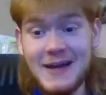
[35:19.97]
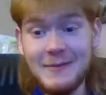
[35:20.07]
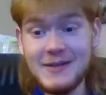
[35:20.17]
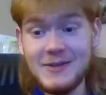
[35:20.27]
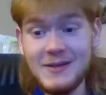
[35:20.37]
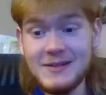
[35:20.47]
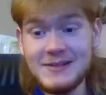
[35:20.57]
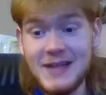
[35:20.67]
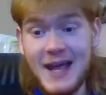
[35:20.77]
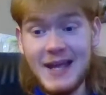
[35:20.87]
I mean, you can
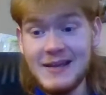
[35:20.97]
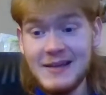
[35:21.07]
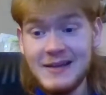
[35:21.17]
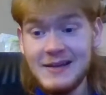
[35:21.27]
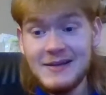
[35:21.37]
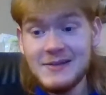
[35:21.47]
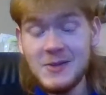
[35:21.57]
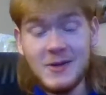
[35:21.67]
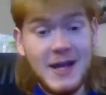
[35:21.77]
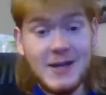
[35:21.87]
say
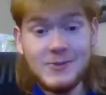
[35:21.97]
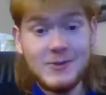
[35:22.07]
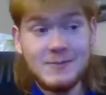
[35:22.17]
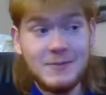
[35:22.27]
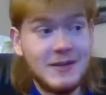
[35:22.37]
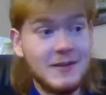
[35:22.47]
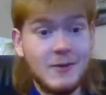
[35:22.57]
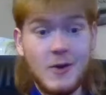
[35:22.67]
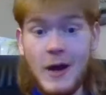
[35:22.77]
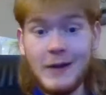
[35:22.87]
certain entries, but then
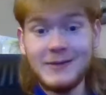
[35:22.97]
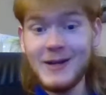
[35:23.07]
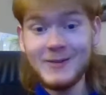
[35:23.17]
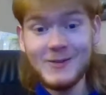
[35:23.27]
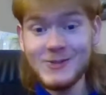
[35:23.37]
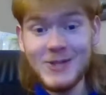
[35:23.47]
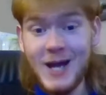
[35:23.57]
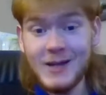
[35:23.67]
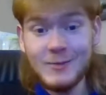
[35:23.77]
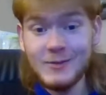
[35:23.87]
they'll go out there and they'll
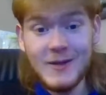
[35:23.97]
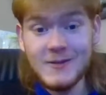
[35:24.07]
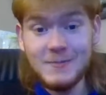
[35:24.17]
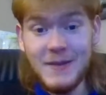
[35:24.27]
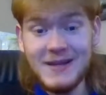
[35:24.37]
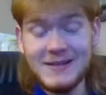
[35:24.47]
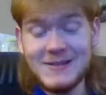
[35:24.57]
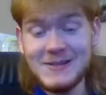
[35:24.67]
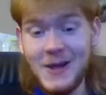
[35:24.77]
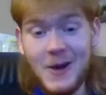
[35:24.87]
shock you with their speed.
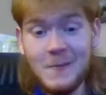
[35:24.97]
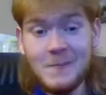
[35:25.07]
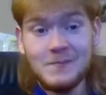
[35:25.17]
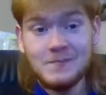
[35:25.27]
So